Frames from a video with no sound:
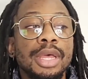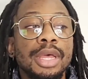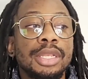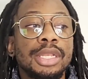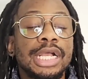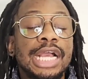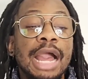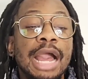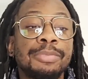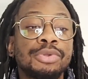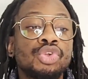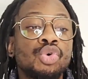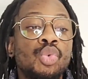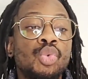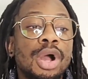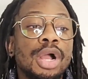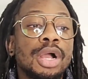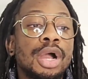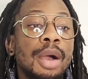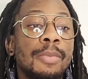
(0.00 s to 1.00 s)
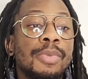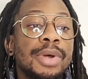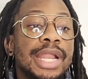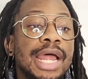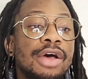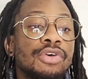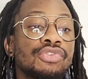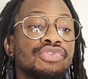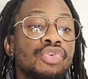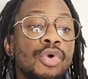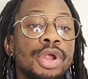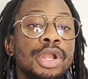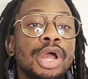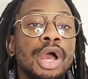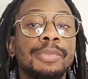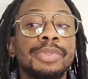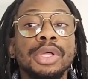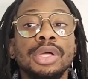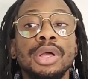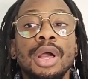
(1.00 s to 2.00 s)
the Capital One Cup when I was growing
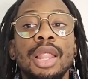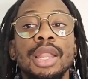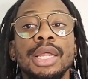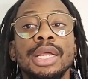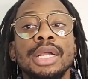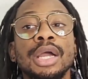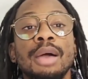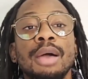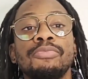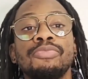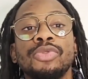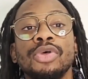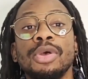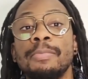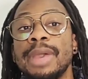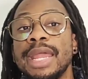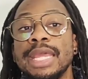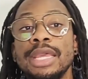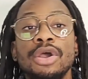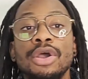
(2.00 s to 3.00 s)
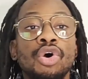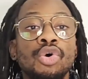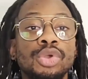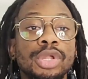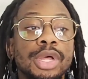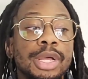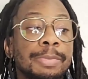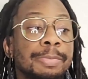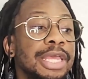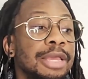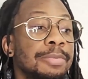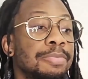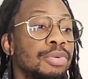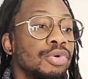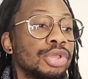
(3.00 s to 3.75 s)
up, the Carling Cup to many older people.